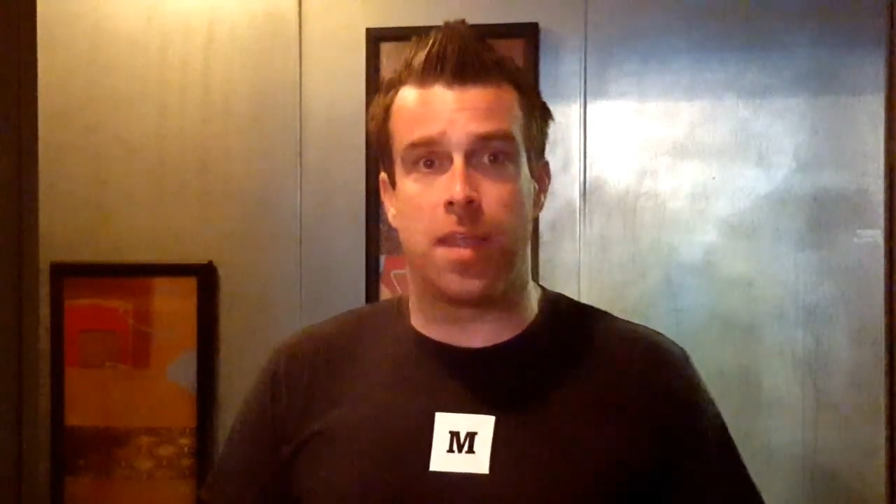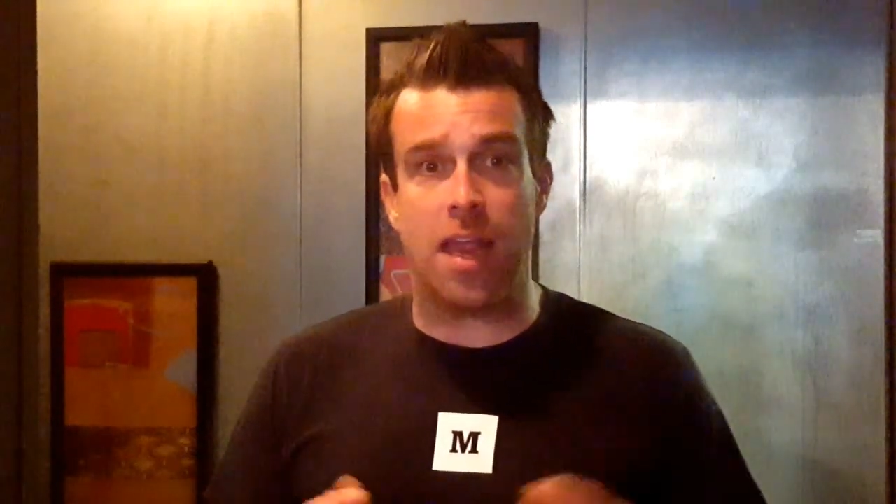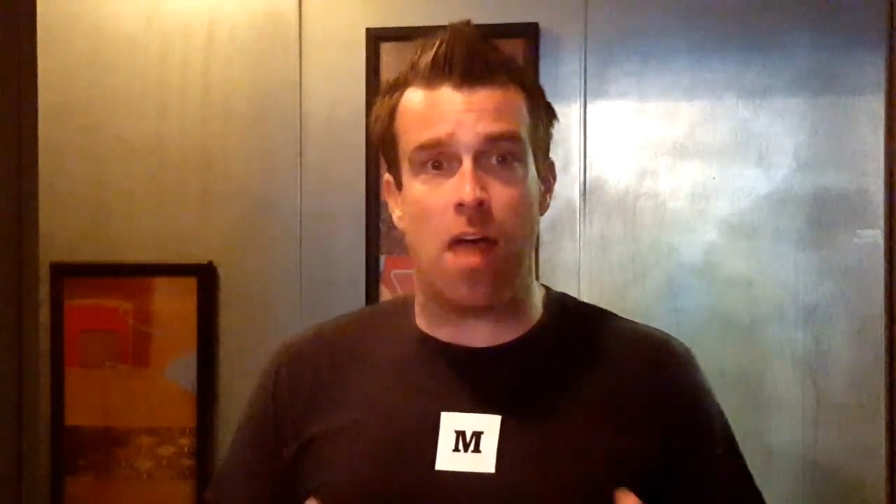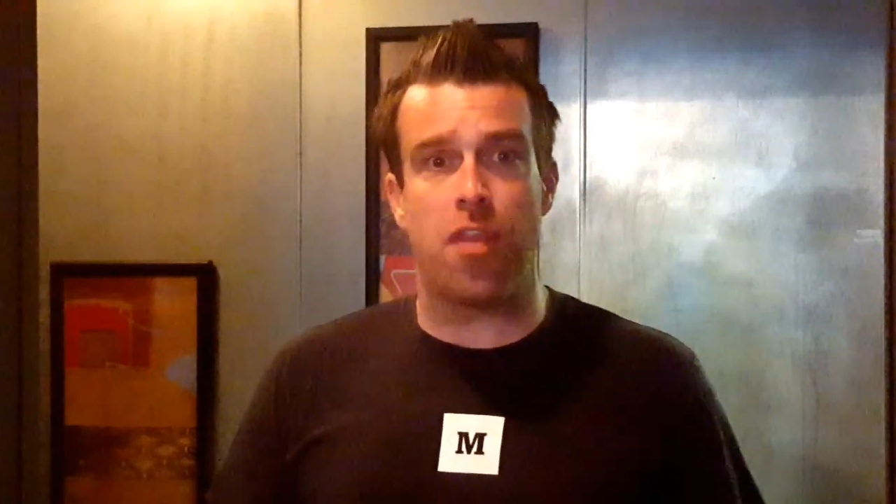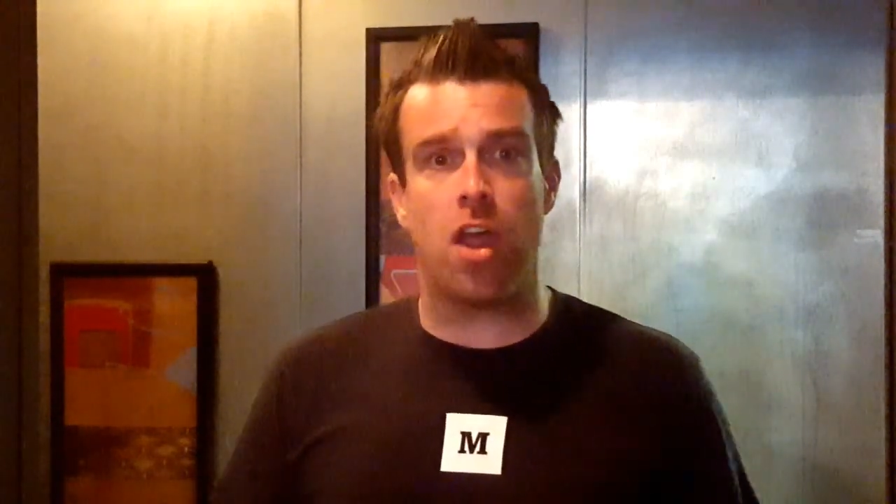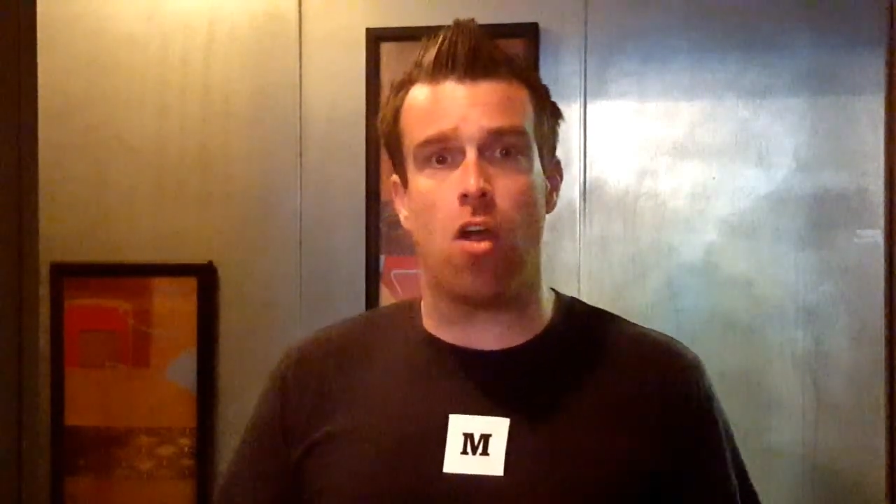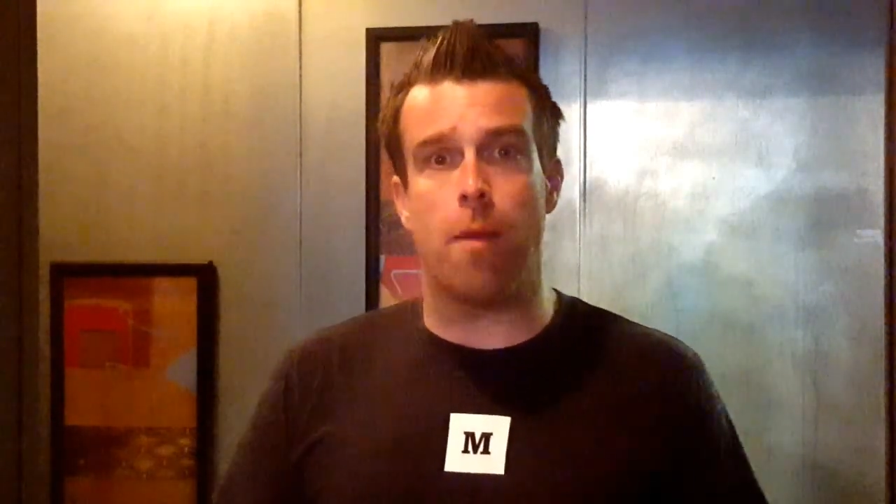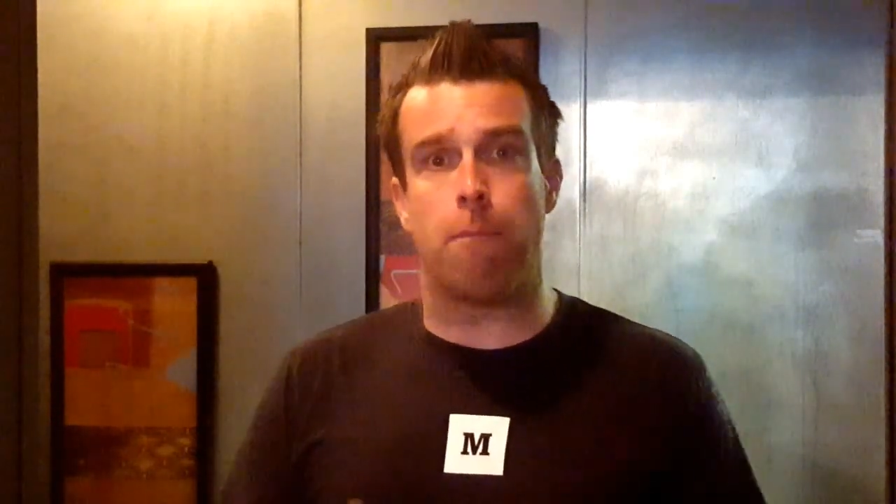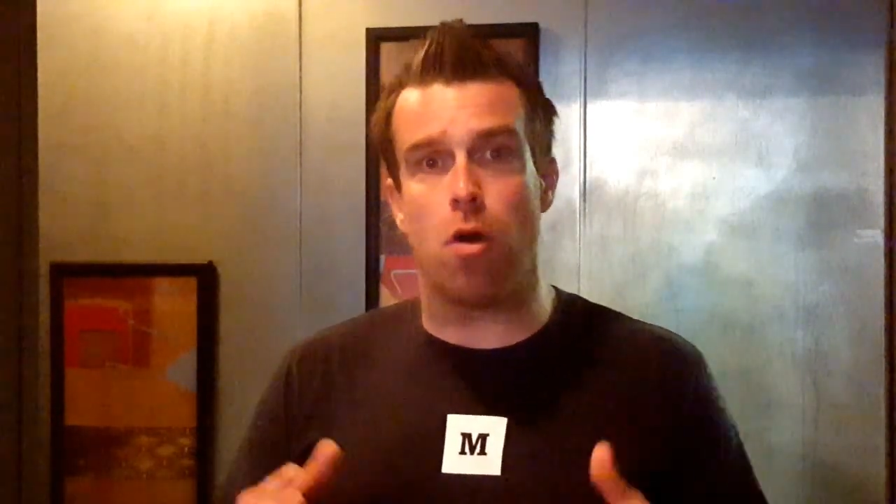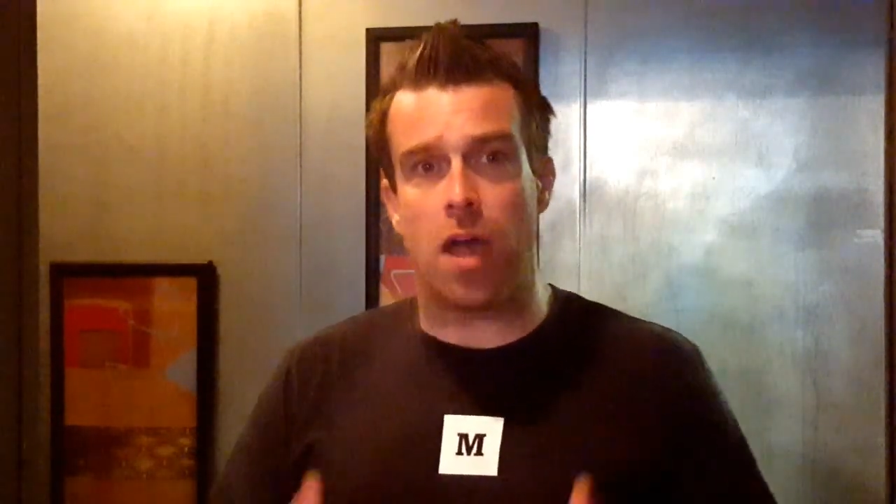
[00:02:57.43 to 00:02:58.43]
Get out there
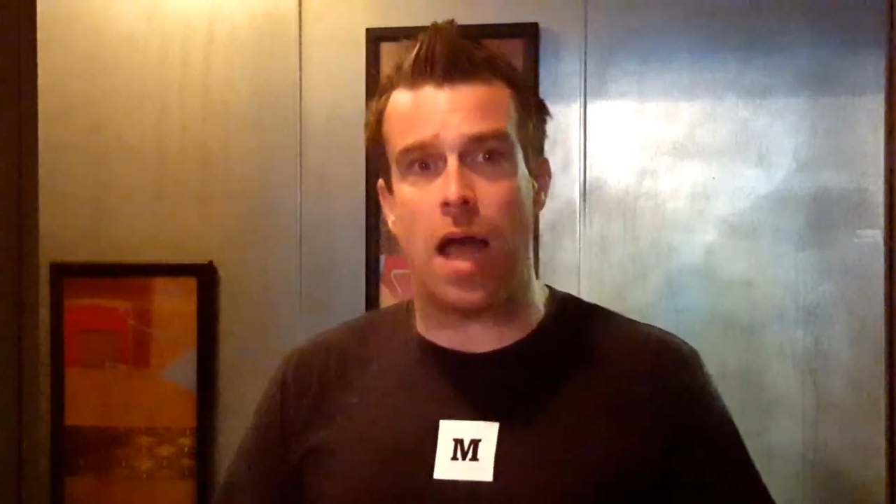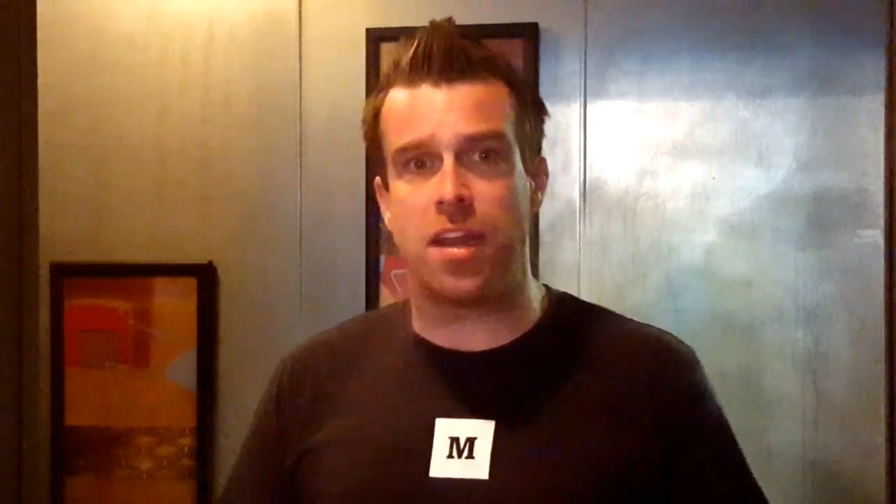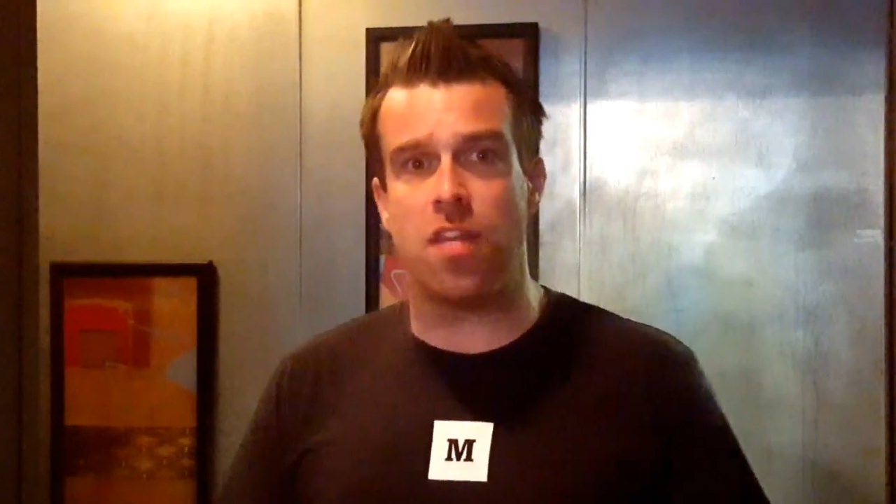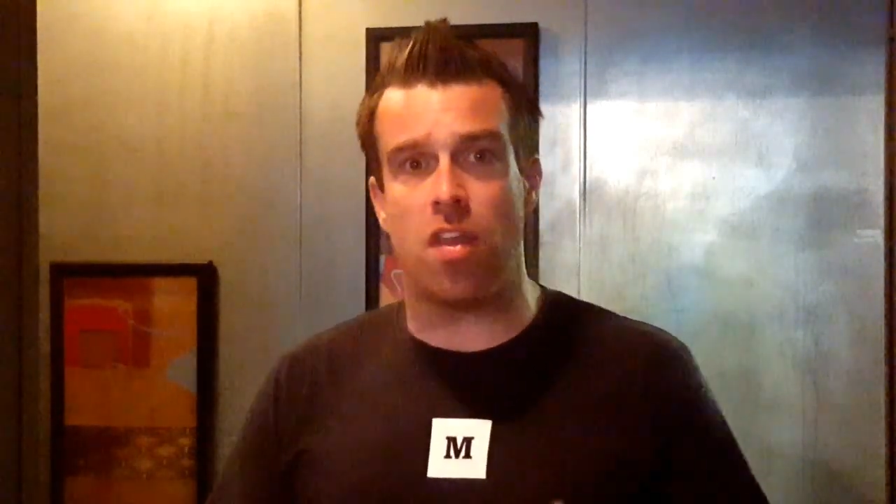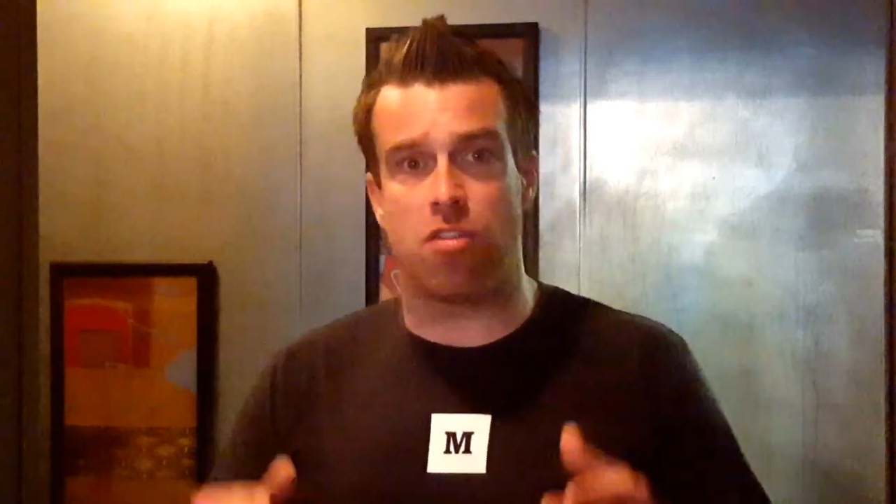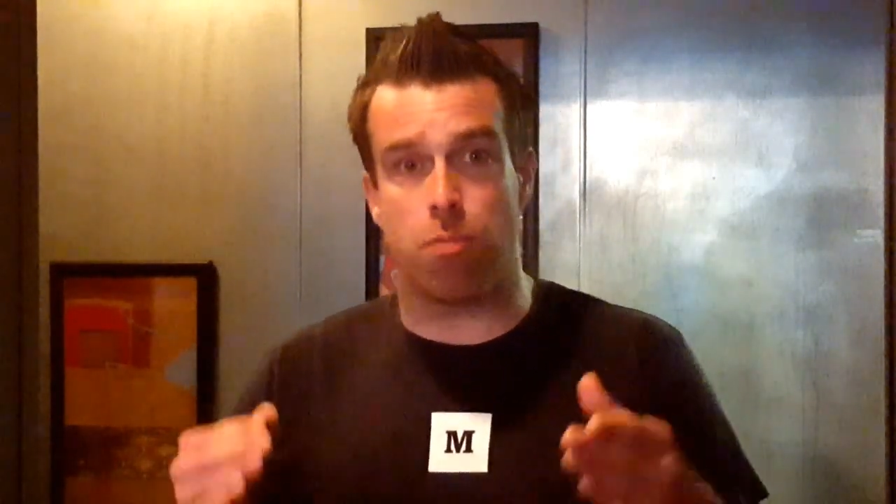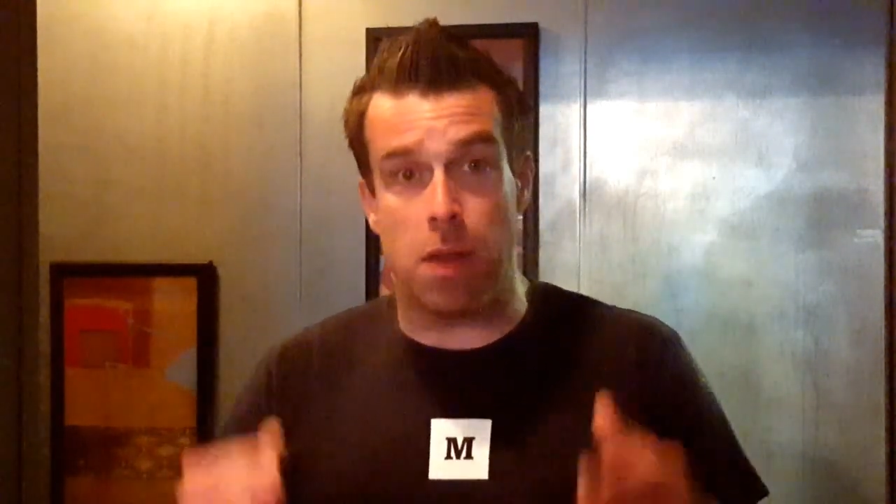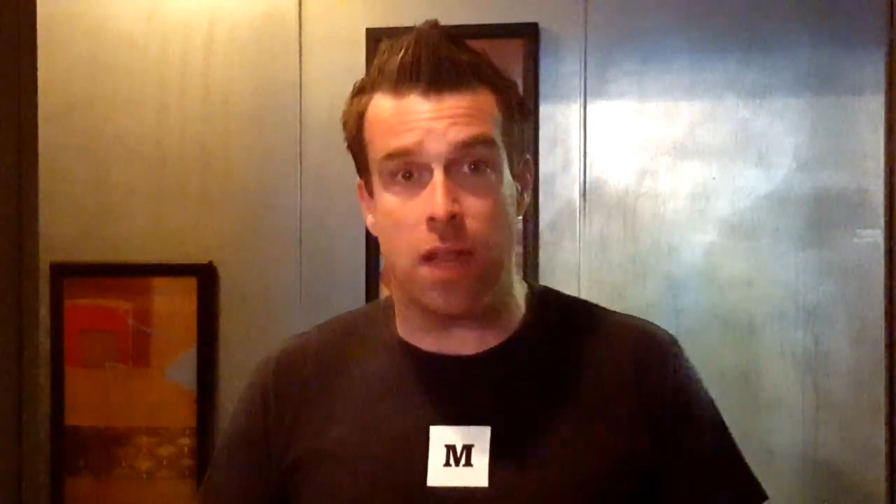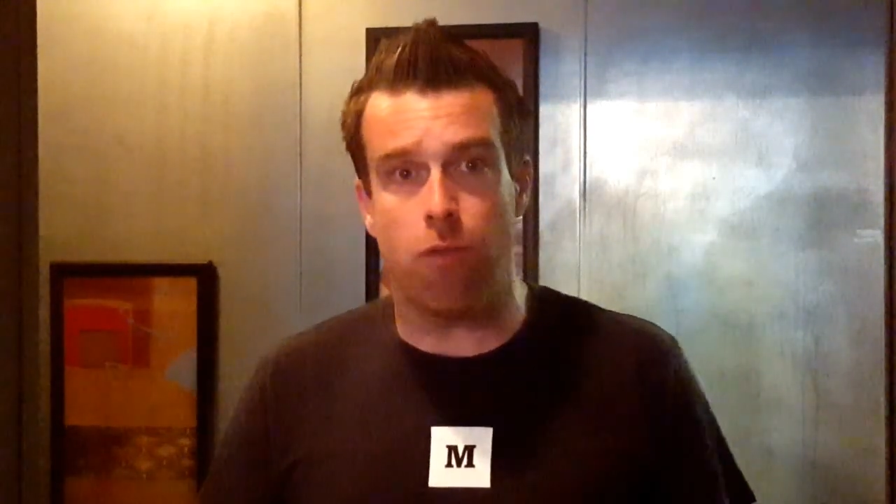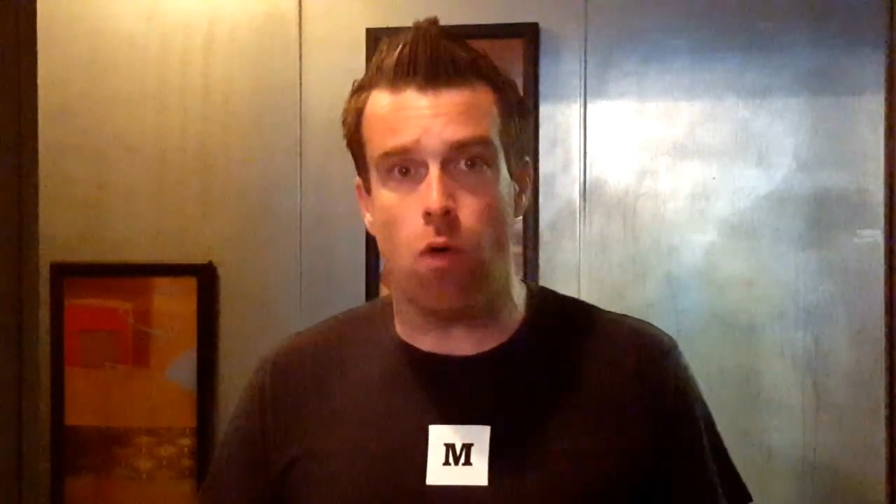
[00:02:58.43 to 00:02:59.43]
and put content that's
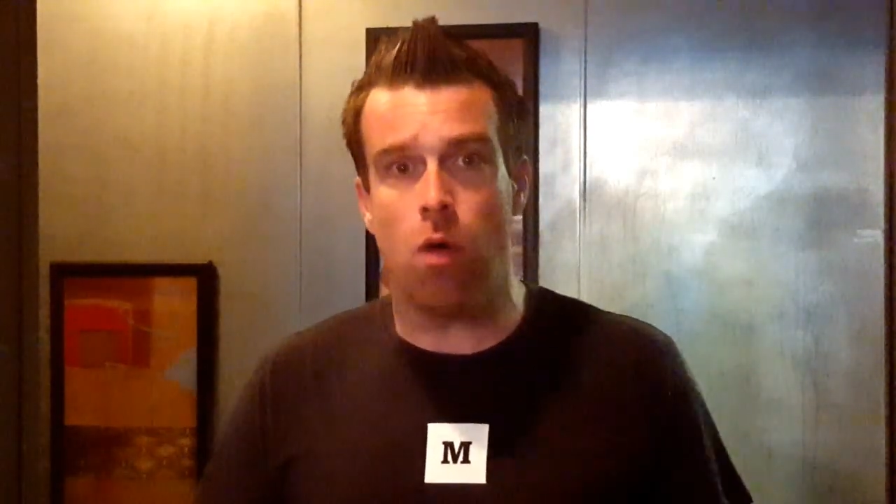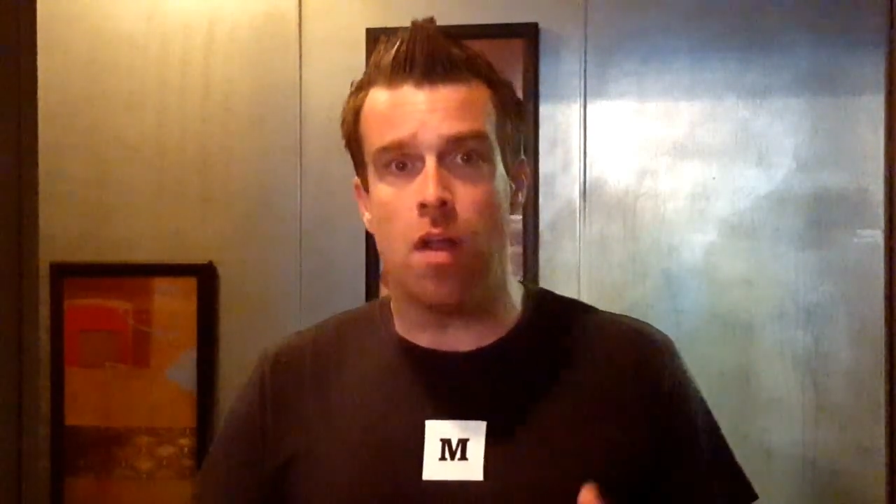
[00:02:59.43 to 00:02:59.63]
meaningful,